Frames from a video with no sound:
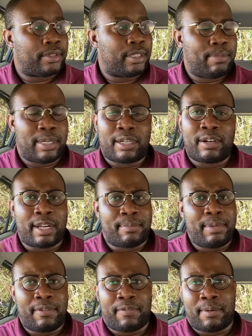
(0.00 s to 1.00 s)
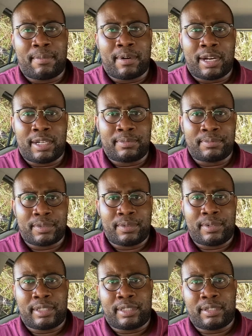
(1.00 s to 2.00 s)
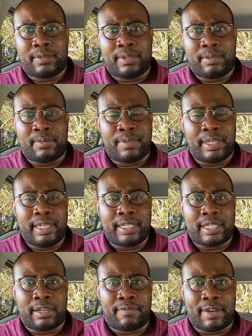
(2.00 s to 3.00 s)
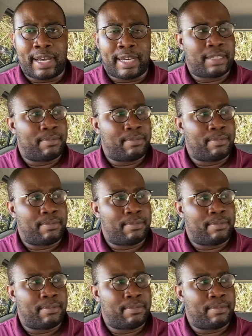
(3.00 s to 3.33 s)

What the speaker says: But correct me if I'm wrong with some of these facts,